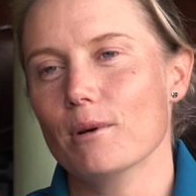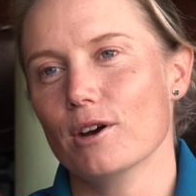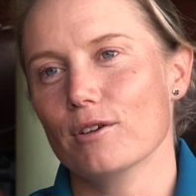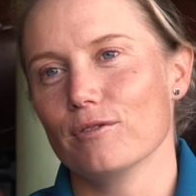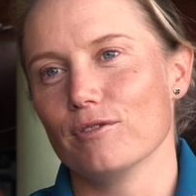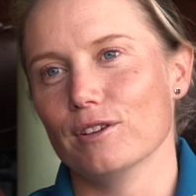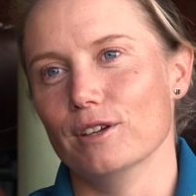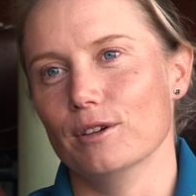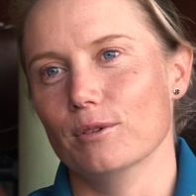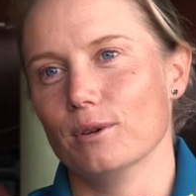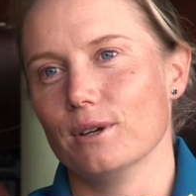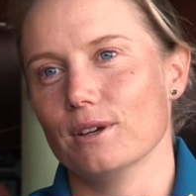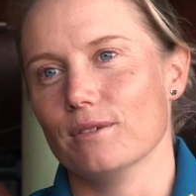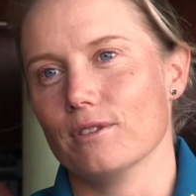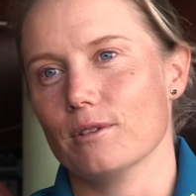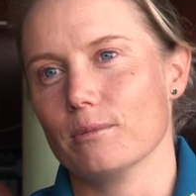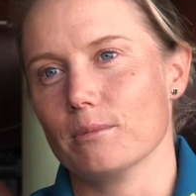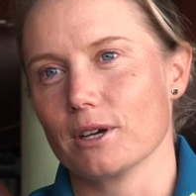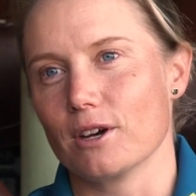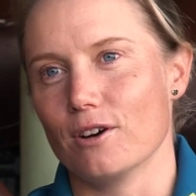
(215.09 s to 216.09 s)
Hopefully will give
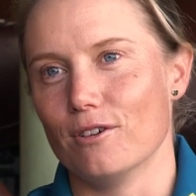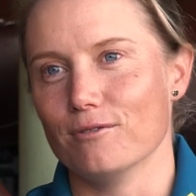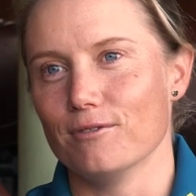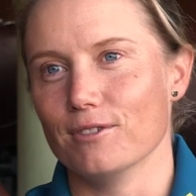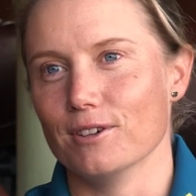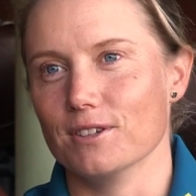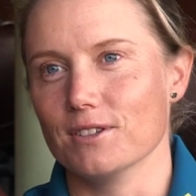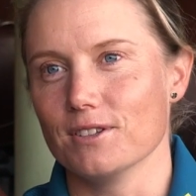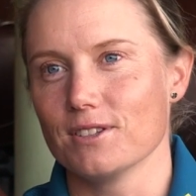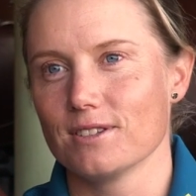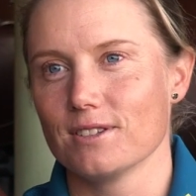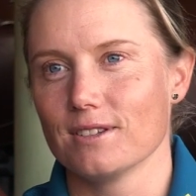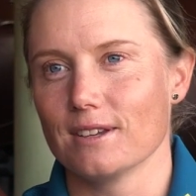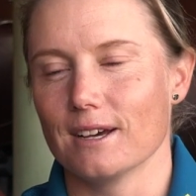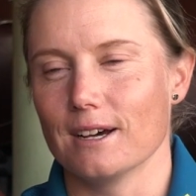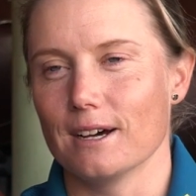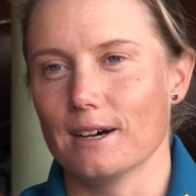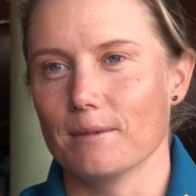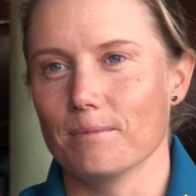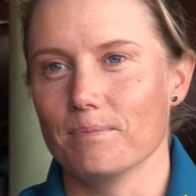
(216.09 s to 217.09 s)
them the confidence,
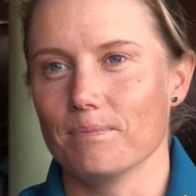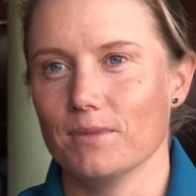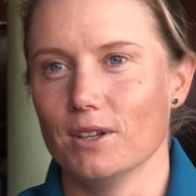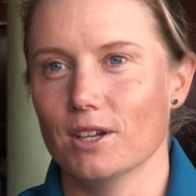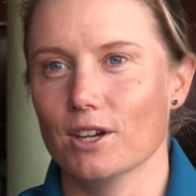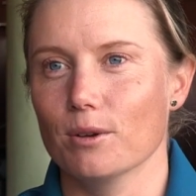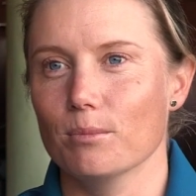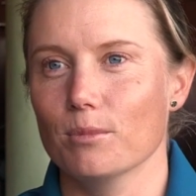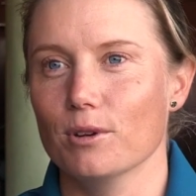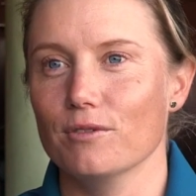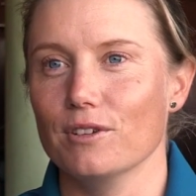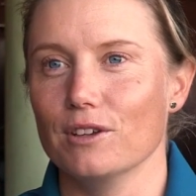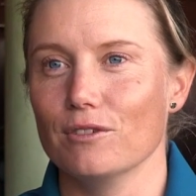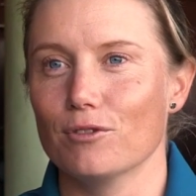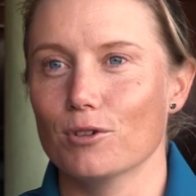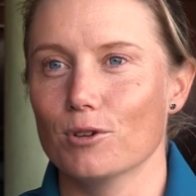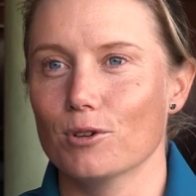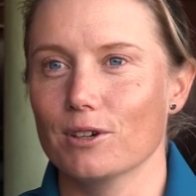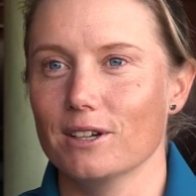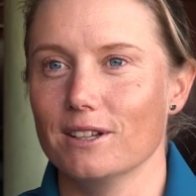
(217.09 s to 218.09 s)
moving
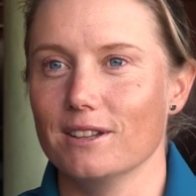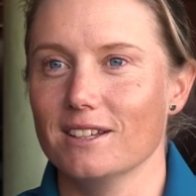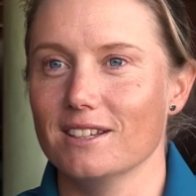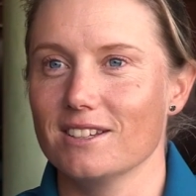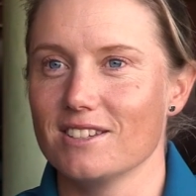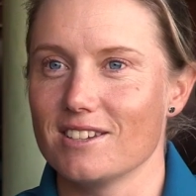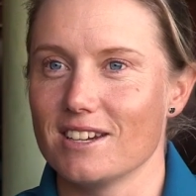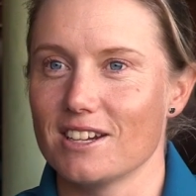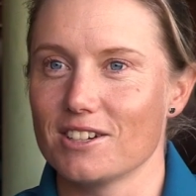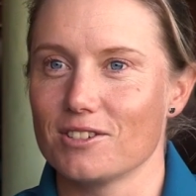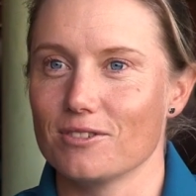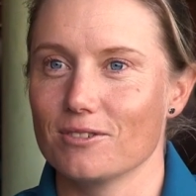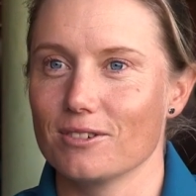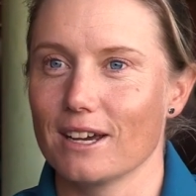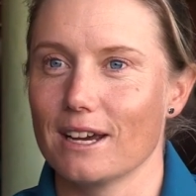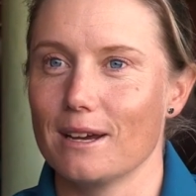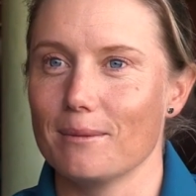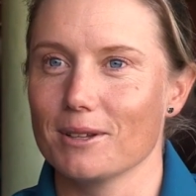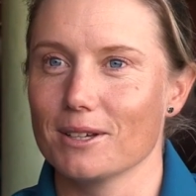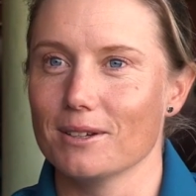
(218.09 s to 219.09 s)
forward in the international
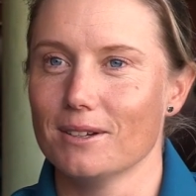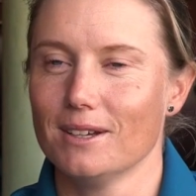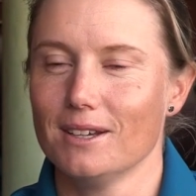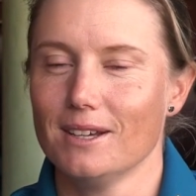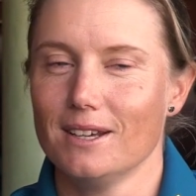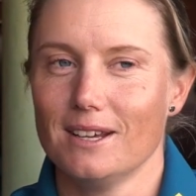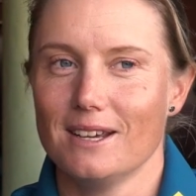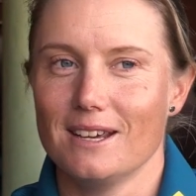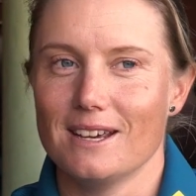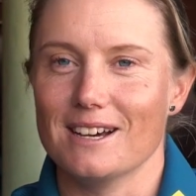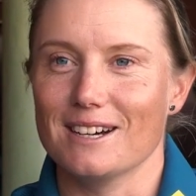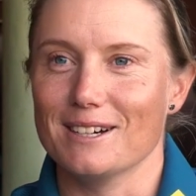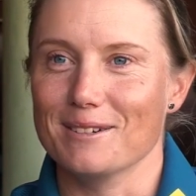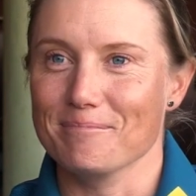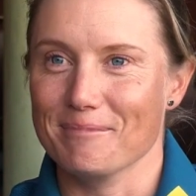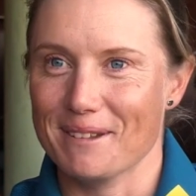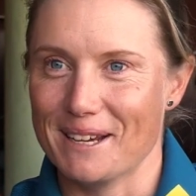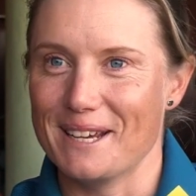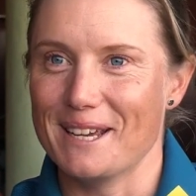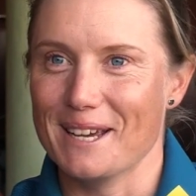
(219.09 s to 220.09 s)
game that
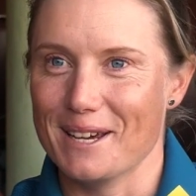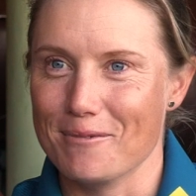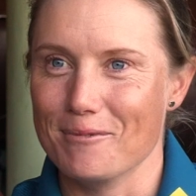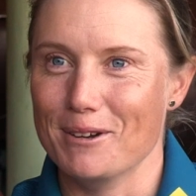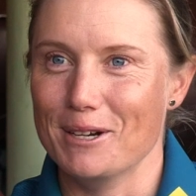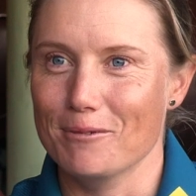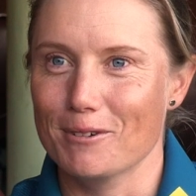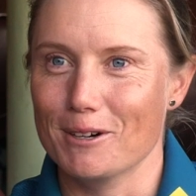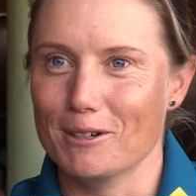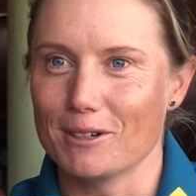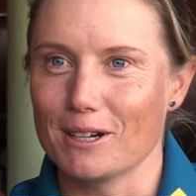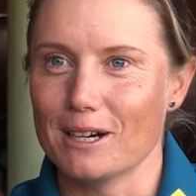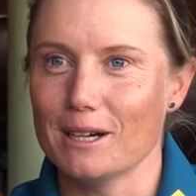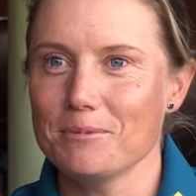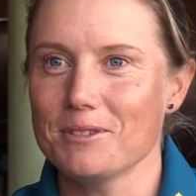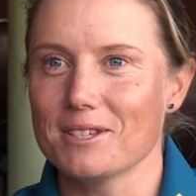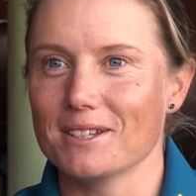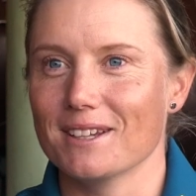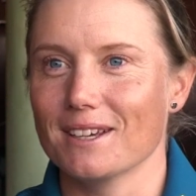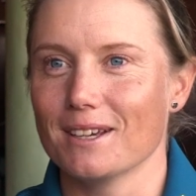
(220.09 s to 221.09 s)
they can win World
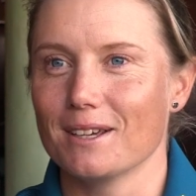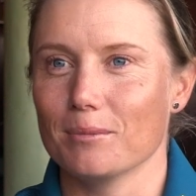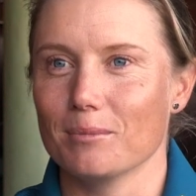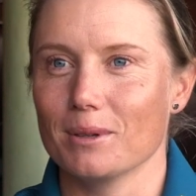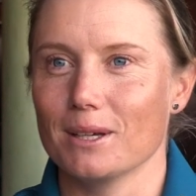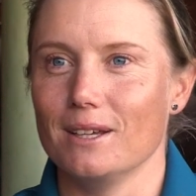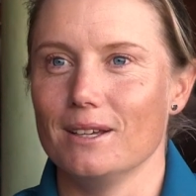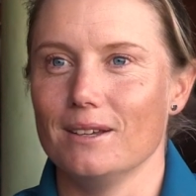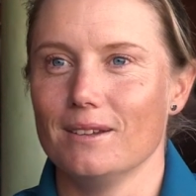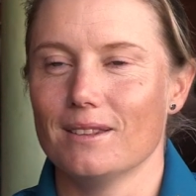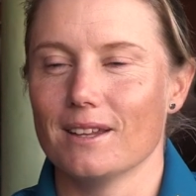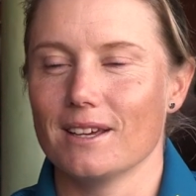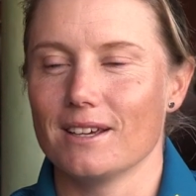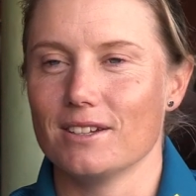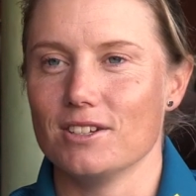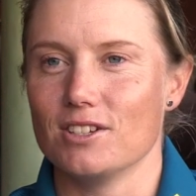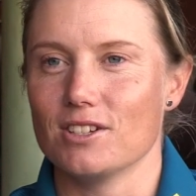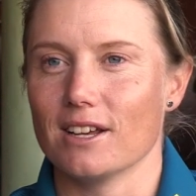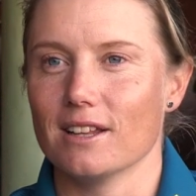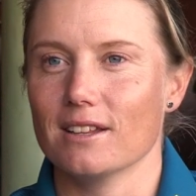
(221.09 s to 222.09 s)
Cups and they
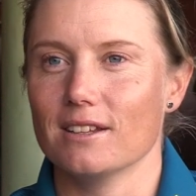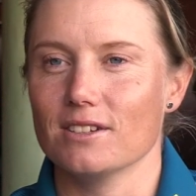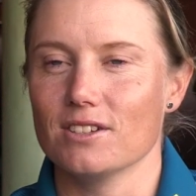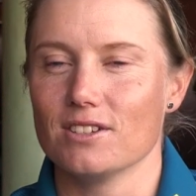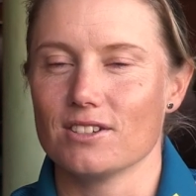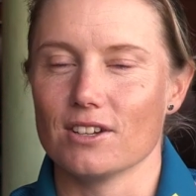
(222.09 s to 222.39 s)
can challenge.